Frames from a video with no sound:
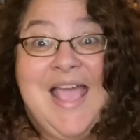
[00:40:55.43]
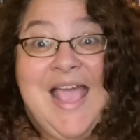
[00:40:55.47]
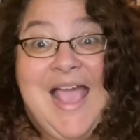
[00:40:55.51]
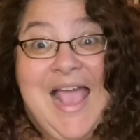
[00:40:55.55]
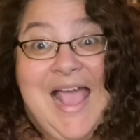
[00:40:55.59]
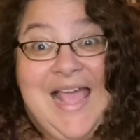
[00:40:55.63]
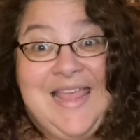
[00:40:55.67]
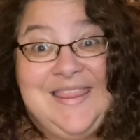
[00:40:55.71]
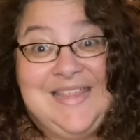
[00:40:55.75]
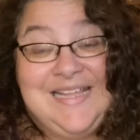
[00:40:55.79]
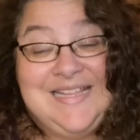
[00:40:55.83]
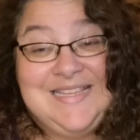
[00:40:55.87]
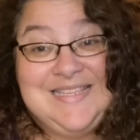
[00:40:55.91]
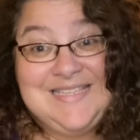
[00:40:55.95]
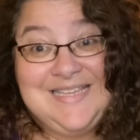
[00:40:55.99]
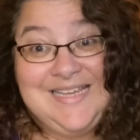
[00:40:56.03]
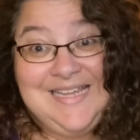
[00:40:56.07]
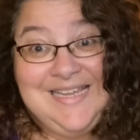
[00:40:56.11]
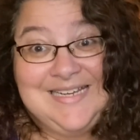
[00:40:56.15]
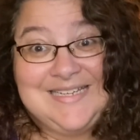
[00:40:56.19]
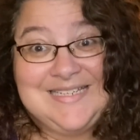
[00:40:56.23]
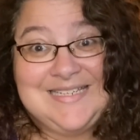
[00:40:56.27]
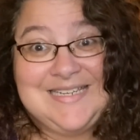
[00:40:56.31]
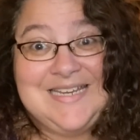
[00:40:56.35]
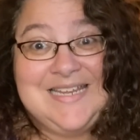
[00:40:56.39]
And that's
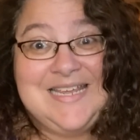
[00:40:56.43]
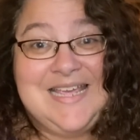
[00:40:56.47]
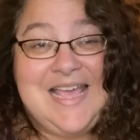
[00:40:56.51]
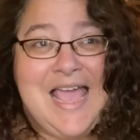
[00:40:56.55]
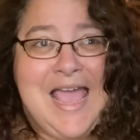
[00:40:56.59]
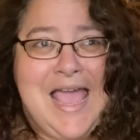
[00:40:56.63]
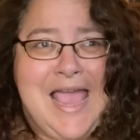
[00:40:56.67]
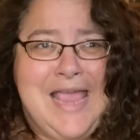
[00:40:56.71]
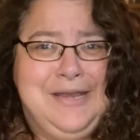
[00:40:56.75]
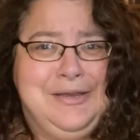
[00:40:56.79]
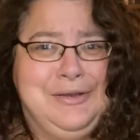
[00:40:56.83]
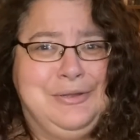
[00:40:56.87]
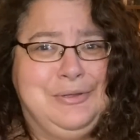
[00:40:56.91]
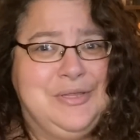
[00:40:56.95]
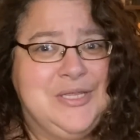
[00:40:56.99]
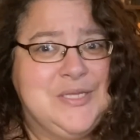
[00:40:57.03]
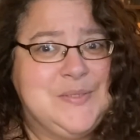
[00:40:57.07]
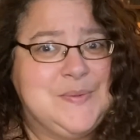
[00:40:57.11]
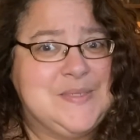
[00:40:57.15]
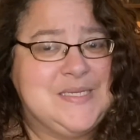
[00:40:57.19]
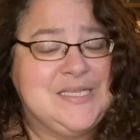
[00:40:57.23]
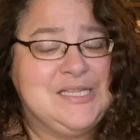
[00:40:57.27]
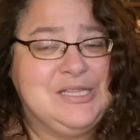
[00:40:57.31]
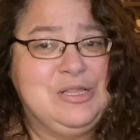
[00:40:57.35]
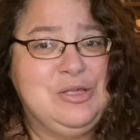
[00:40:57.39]
it. I know this
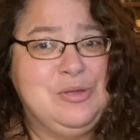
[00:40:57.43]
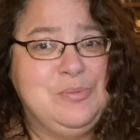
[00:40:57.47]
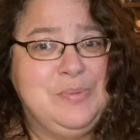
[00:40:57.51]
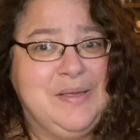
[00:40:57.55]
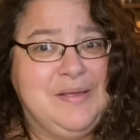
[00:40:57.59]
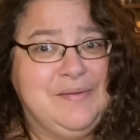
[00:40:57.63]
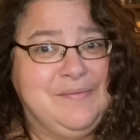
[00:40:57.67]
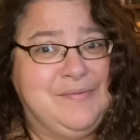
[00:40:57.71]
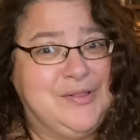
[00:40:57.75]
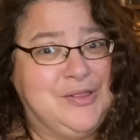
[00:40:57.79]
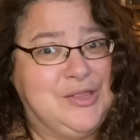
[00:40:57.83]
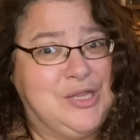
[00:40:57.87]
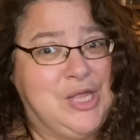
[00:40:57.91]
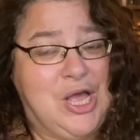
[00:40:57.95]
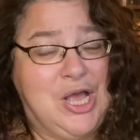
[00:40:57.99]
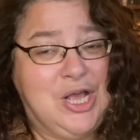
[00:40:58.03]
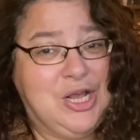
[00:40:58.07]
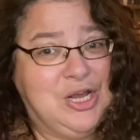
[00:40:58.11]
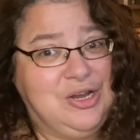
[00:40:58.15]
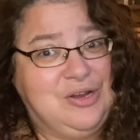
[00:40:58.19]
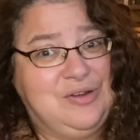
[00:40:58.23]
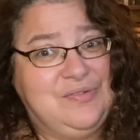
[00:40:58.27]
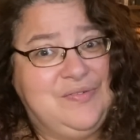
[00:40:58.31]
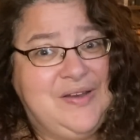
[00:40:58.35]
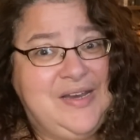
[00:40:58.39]
was a little bit of a
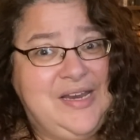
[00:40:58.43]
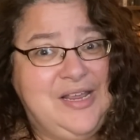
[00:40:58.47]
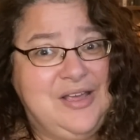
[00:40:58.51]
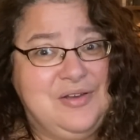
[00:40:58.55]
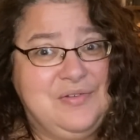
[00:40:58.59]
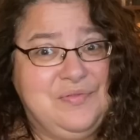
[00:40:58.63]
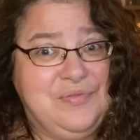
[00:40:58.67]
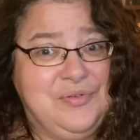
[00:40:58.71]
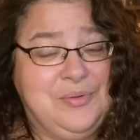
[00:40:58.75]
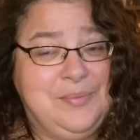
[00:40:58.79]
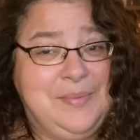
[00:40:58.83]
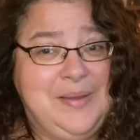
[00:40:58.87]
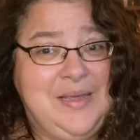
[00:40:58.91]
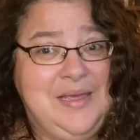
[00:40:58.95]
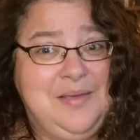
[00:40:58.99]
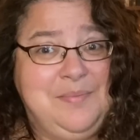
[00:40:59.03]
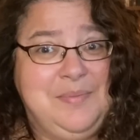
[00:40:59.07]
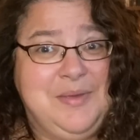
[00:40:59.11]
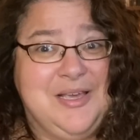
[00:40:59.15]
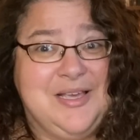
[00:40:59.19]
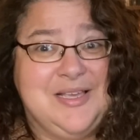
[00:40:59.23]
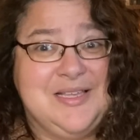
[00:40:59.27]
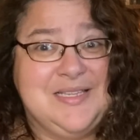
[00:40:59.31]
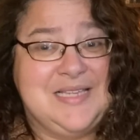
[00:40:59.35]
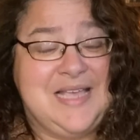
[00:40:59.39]
longer video for me
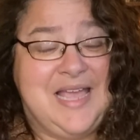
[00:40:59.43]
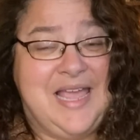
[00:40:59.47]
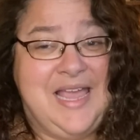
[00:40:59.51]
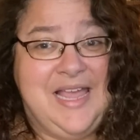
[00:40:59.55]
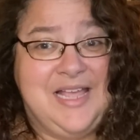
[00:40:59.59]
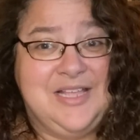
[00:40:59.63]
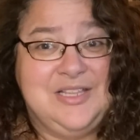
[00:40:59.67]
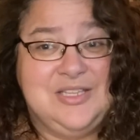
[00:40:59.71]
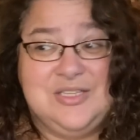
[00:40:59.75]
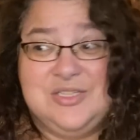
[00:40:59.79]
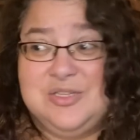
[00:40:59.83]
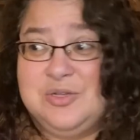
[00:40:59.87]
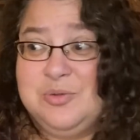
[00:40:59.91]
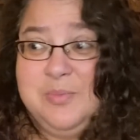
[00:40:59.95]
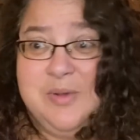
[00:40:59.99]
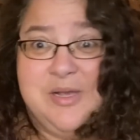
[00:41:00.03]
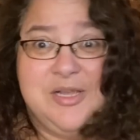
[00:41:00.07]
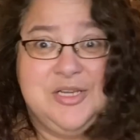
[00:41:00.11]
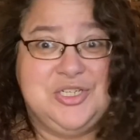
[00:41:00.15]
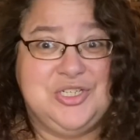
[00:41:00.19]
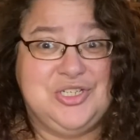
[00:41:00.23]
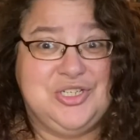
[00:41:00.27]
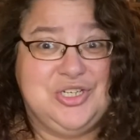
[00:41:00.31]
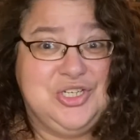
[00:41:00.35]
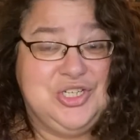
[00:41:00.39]
because I had so
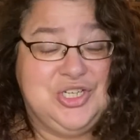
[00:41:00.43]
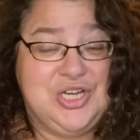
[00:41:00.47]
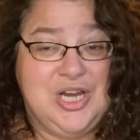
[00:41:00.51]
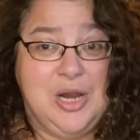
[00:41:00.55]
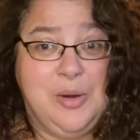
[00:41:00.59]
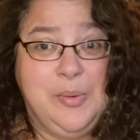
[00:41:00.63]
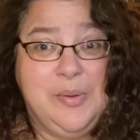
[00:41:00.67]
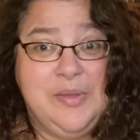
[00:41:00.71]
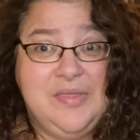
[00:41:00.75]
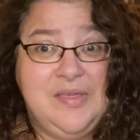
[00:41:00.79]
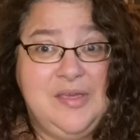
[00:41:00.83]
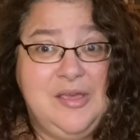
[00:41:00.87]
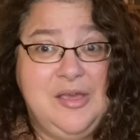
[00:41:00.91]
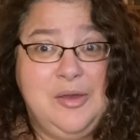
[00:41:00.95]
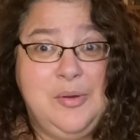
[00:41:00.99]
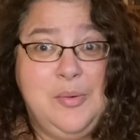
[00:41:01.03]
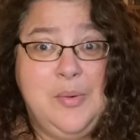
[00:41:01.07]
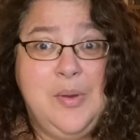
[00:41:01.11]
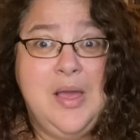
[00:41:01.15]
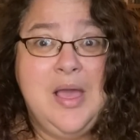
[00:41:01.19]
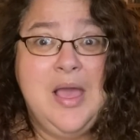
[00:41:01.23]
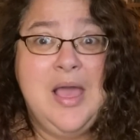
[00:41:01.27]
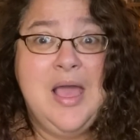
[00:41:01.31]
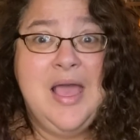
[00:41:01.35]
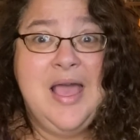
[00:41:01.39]
much to share with you.
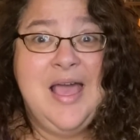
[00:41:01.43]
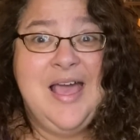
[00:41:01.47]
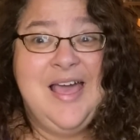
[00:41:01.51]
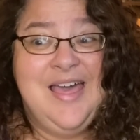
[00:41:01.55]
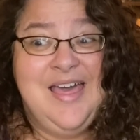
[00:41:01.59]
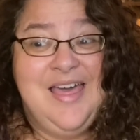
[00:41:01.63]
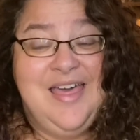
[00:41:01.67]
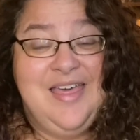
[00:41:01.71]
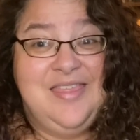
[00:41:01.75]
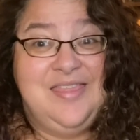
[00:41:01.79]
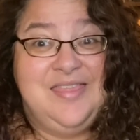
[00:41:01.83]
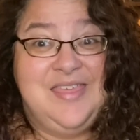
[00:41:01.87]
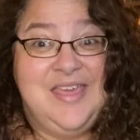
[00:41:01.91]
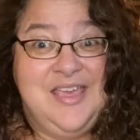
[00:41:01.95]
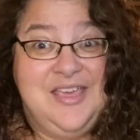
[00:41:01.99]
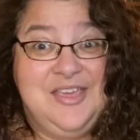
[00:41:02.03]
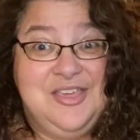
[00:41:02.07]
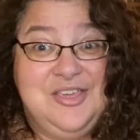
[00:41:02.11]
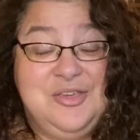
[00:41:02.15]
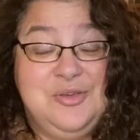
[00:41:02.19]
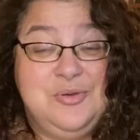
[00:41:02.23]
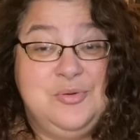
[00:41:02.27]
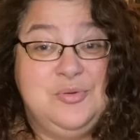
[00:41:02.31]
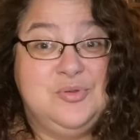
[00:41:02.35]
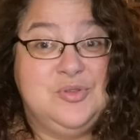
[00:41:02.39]
Thank
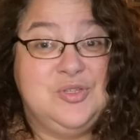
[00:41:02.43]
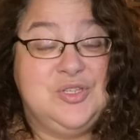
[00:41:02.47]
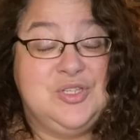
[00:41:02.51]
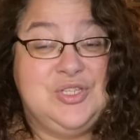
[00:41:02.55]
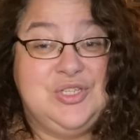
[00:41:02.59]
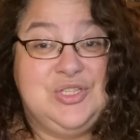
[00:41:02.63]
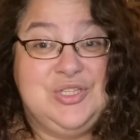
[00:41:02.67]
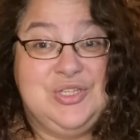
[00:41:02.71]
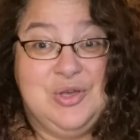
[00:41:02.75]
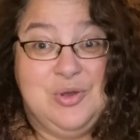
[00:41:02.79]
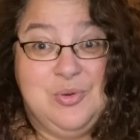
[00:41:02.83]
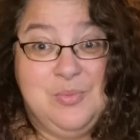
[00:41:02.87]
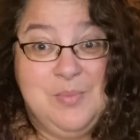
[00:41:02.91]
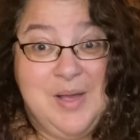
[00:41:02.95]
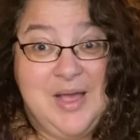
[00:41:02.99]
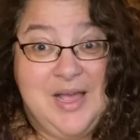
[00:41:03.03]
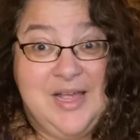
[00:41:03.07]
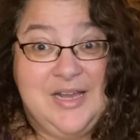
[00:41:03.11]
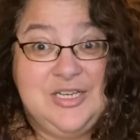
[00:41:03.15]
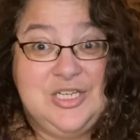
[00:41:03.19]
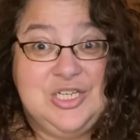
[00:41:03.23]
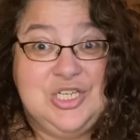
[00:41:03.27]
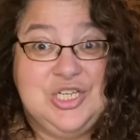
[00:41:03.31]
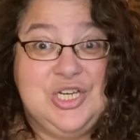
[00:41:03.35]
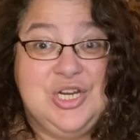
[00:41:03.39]
you so
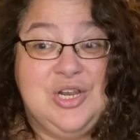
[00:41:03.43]
much